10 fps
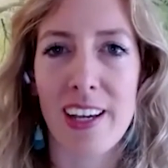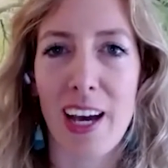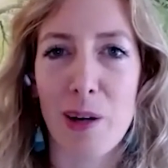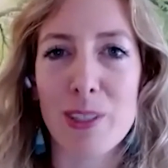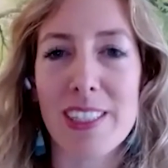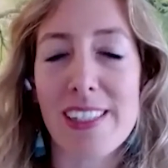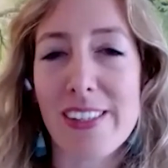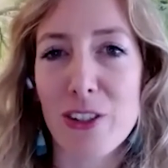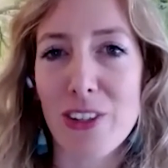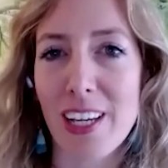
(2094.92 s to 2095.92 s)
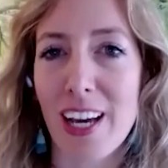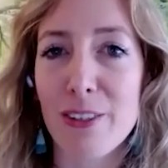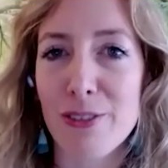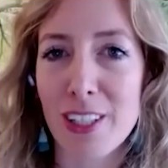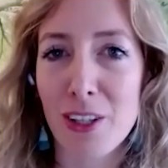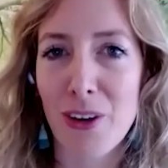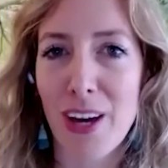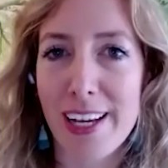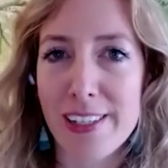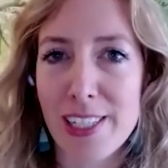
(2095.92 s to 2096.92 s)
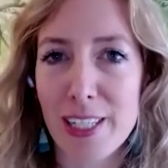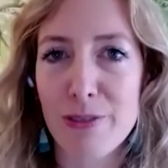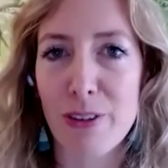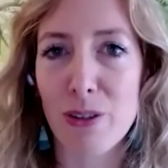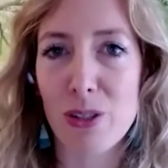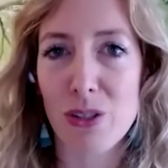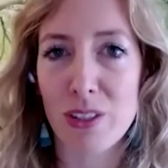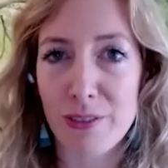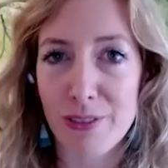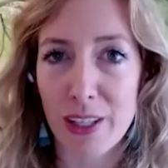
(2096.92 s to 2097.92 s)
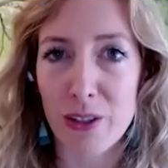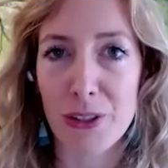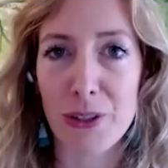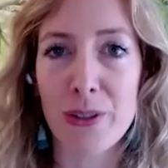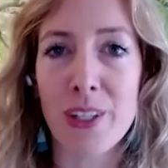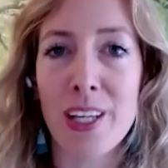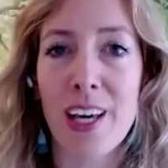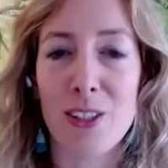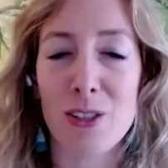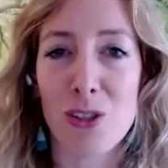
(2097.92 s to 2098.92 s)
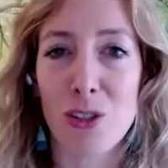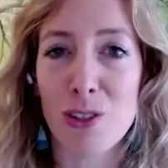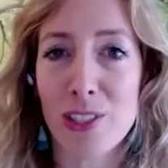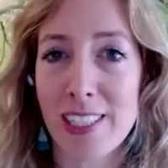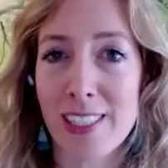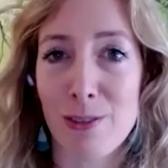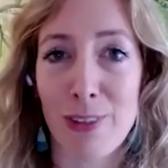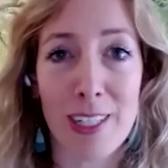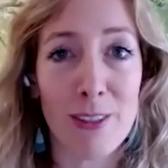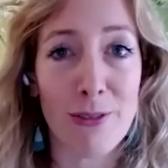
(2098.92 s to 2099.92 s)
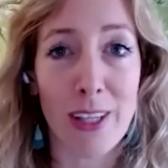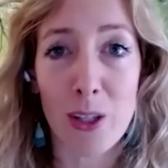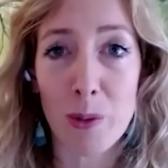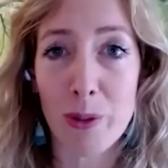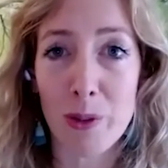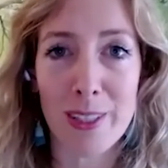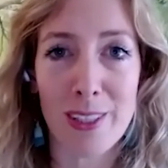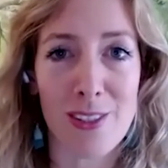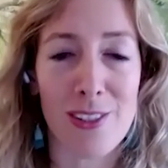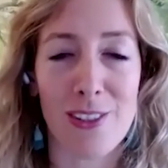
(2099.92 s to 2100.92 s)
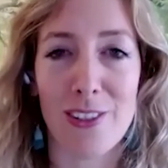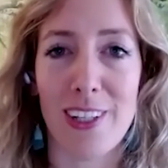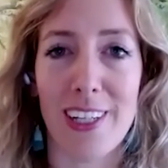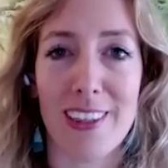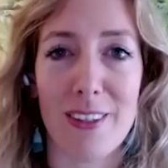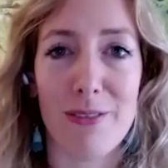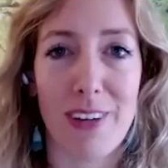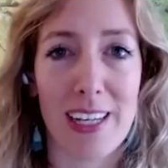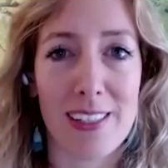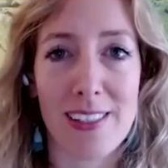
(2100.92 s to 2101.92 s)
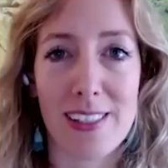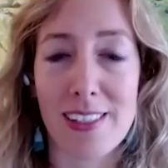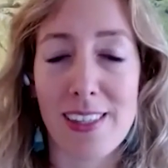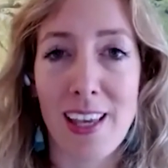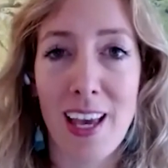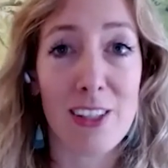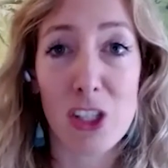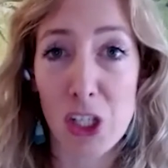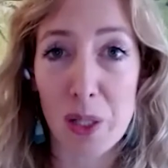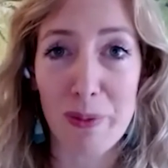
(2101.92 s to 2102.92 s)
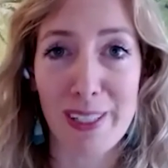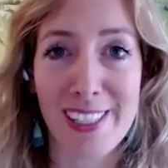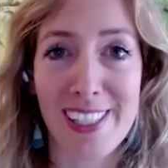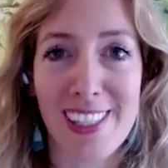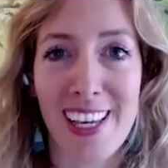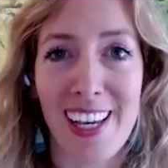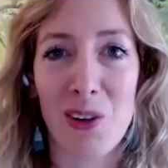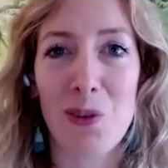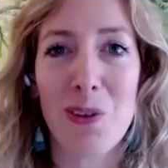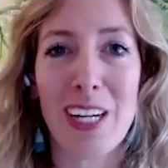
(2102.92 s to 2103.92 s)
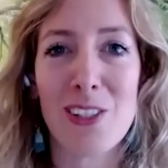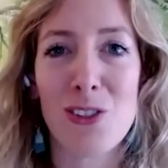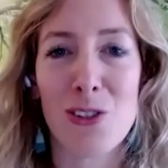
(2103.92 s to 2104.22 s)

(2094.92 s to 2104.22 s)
I would disagree. I think you actually focus on the value. Your solution is very valuable because you're like the fastest and the cheapest way